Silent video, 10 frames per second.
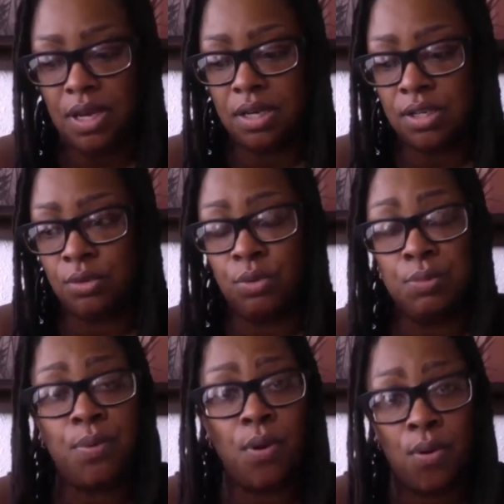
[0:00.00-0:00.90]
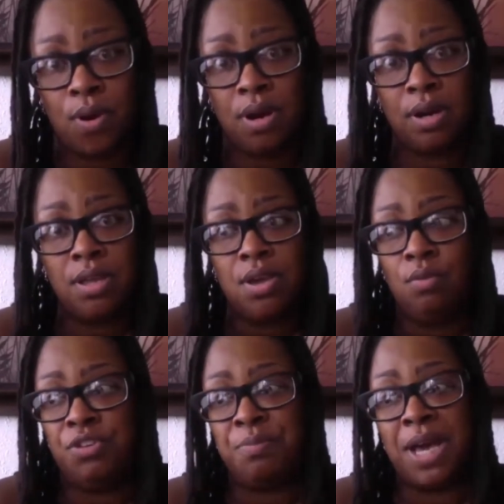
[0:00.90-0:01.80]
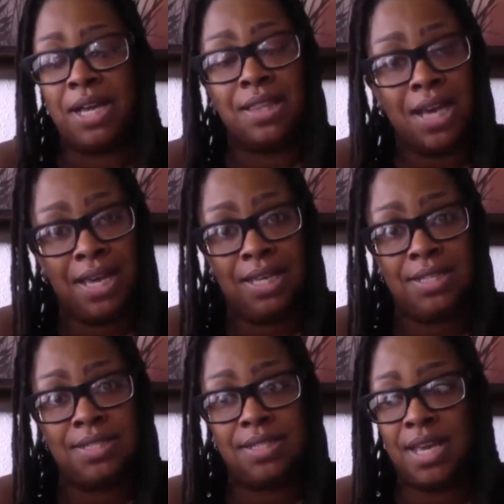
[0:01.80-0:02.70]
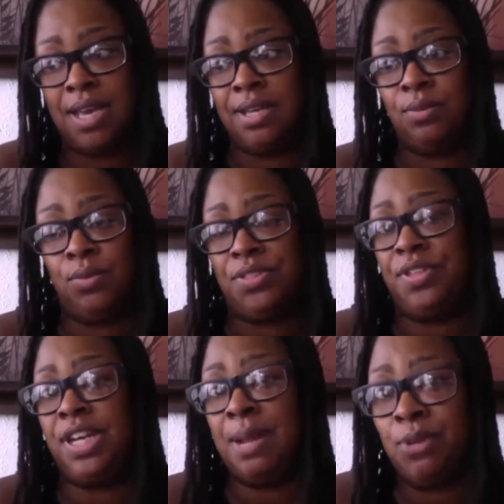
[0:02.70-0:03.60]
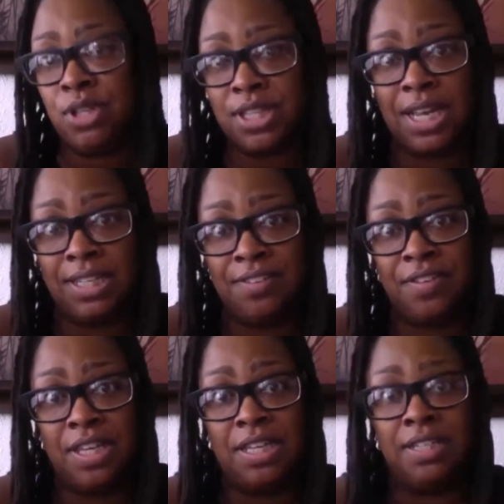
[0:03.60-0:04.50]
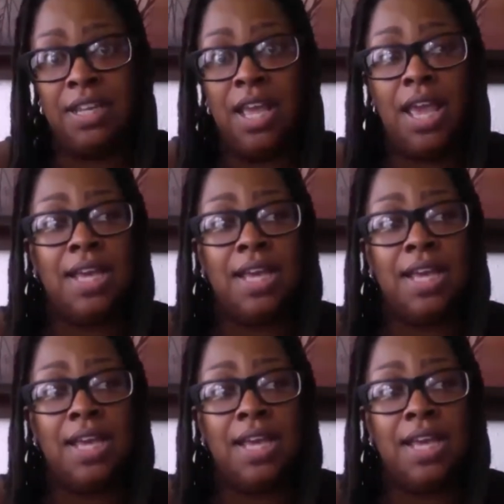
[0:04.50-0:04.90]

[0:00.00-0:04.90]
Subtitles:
a good rapport with my clients and with the neighborhood that I live in,